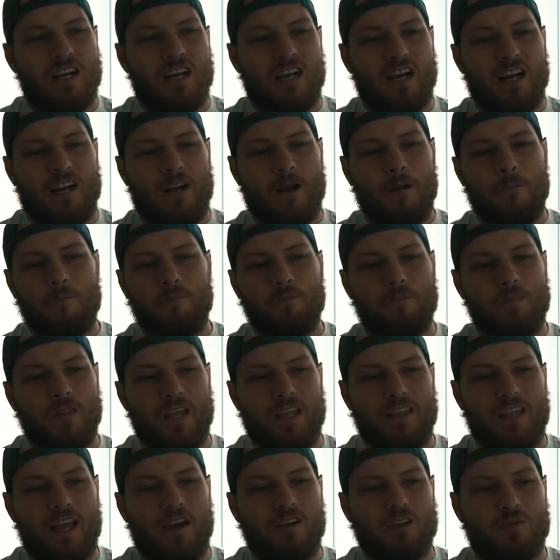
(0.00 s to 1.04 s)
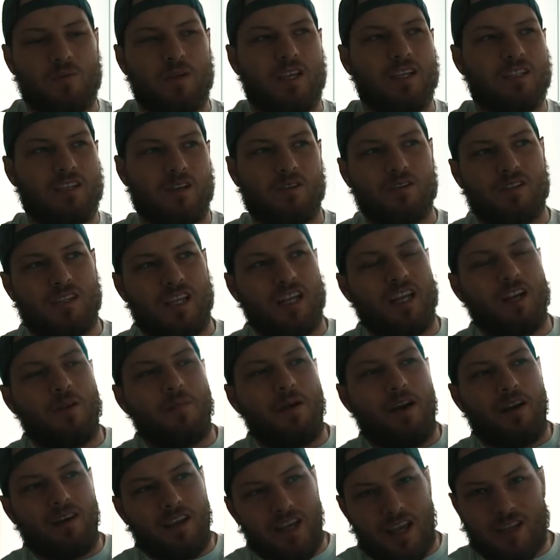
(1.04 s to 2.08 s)
um, and that was because I was thinking
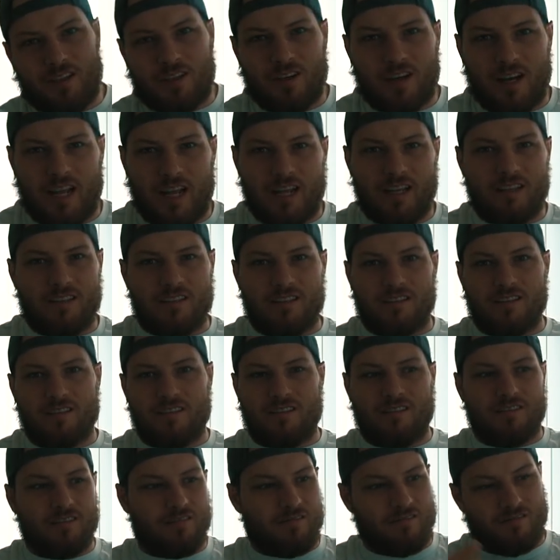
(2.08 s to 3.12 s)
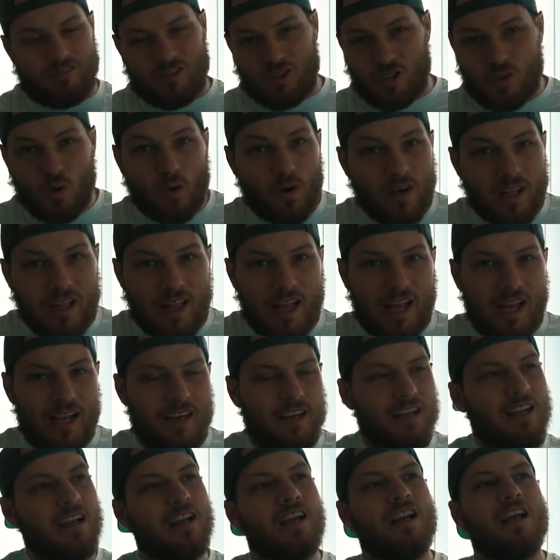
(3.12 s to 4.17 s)
about yesterday's
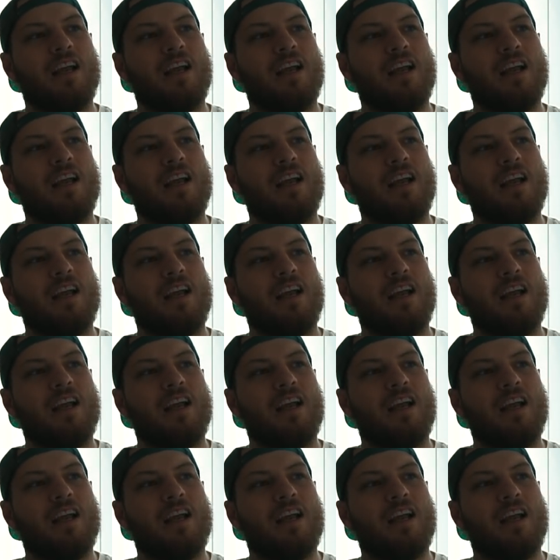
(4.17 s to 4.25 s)
storyline